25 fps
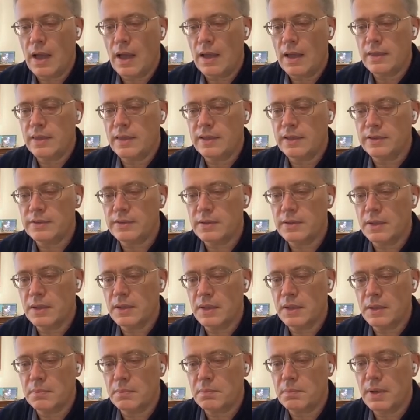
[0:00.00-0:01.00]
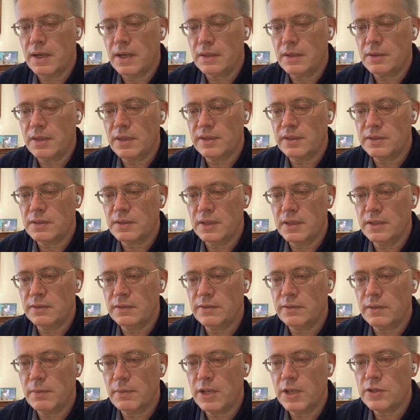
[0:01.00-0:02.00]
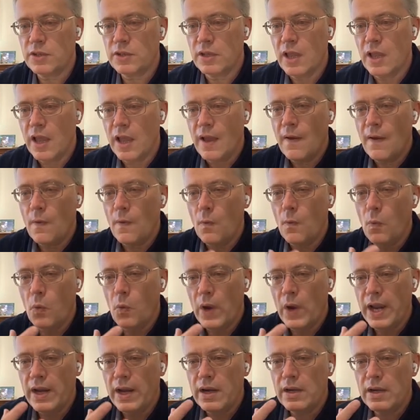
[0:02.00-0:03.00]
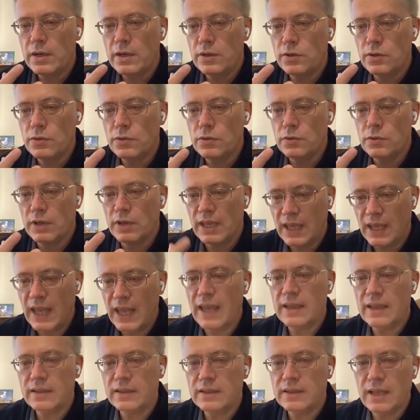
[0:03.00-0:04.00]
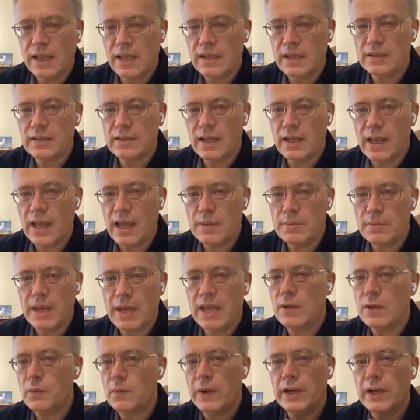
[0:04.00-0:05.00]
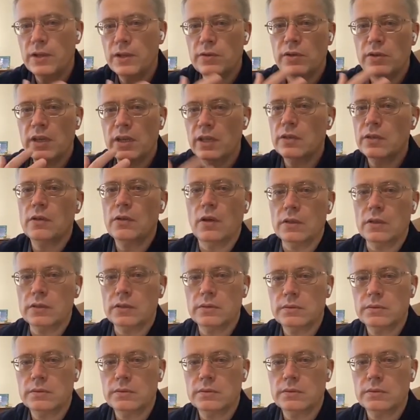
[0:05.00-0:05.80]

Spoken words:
this part, this information, where you can take time and where you cannot.